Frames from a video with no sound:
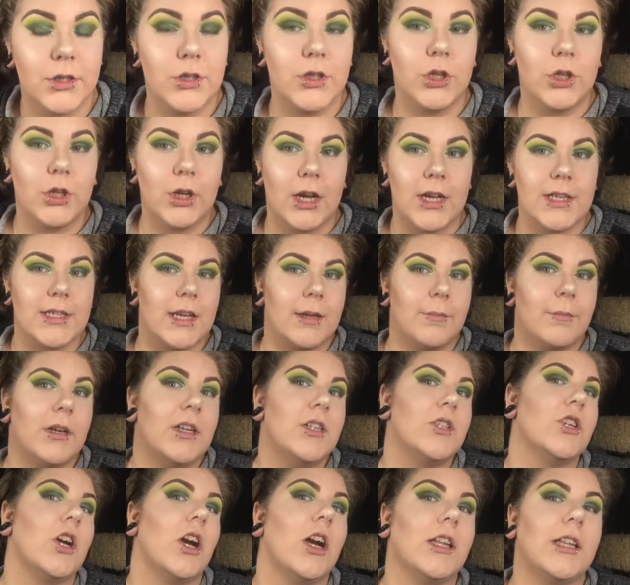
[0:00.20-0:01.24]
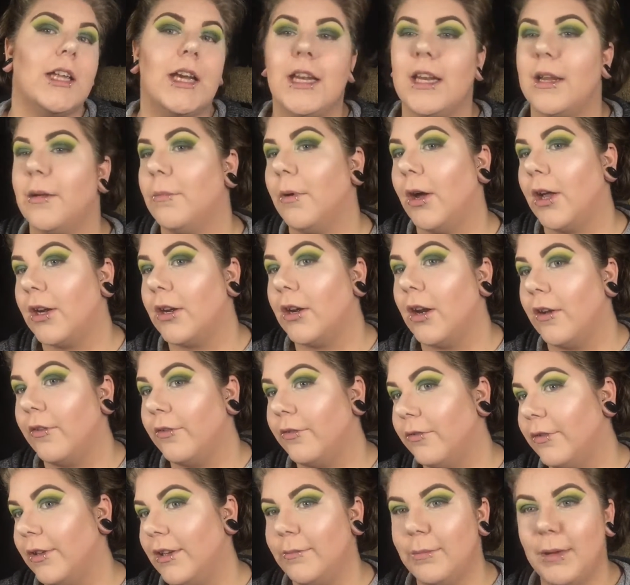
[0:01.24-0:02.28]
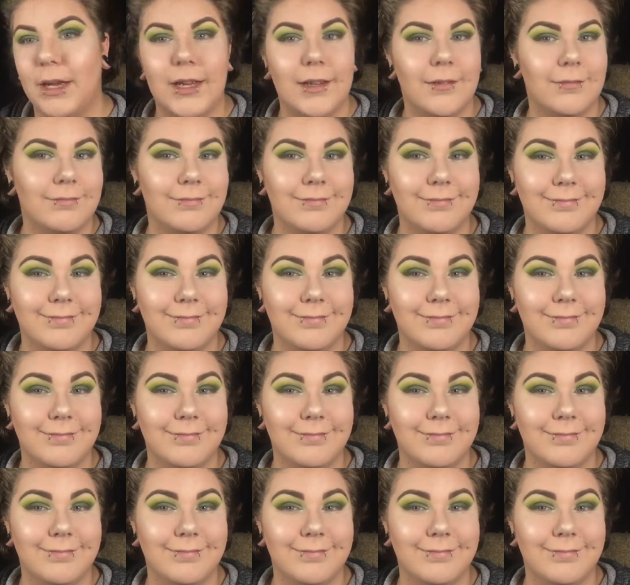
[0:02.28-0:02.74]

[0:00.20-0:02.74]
So do you guys like my jawline? I bought it off of eBay.